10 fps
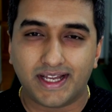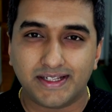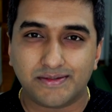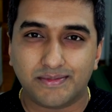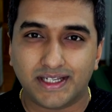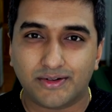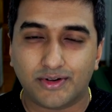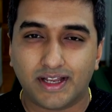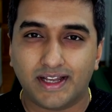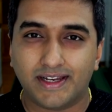asked me
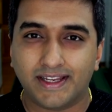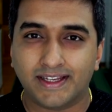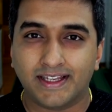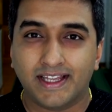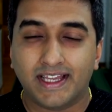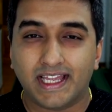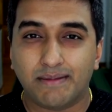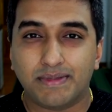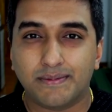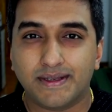regarding
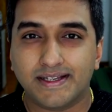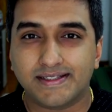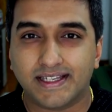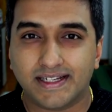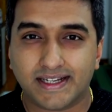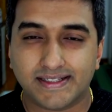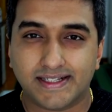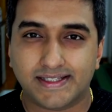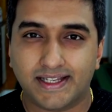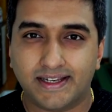M B B S in
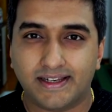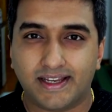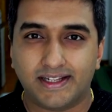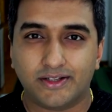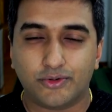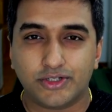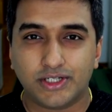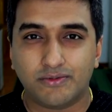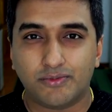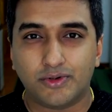Kazakhstan, and the
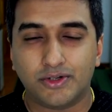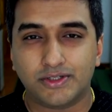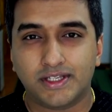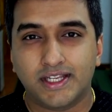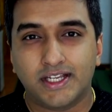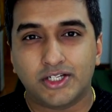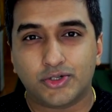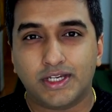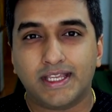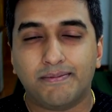question was,
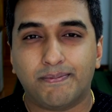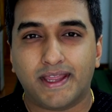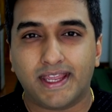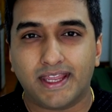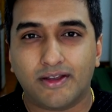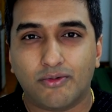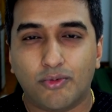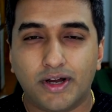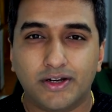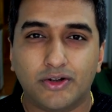should he pay
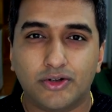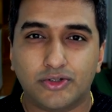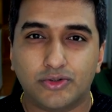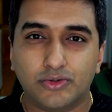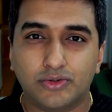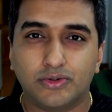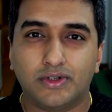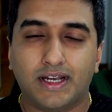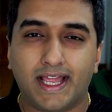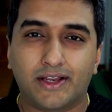one or
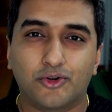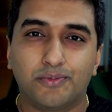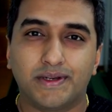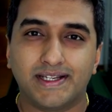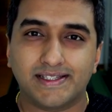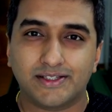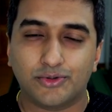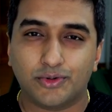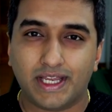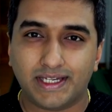two lakh rupees
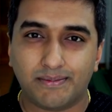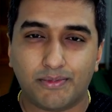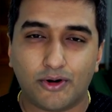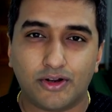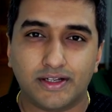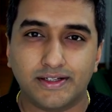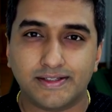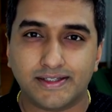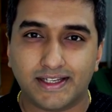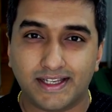to any
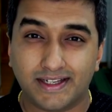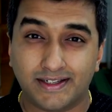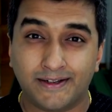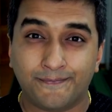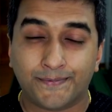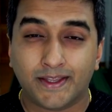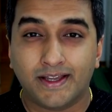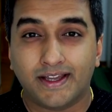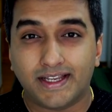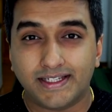brokers in
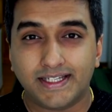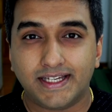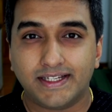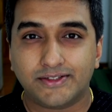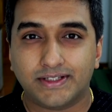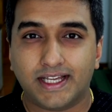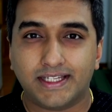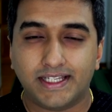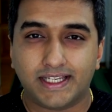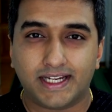India so
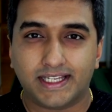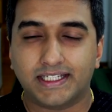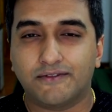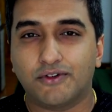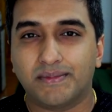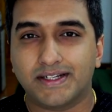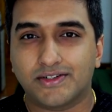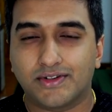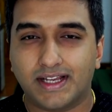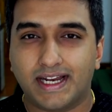that he can get
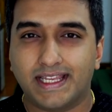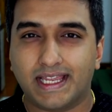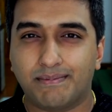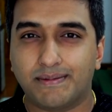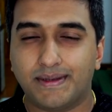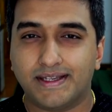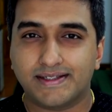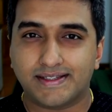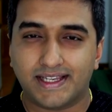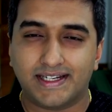information regarding M B B
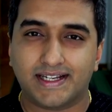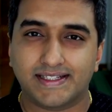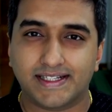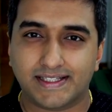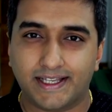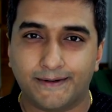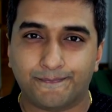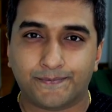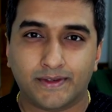S in Kazakhstan?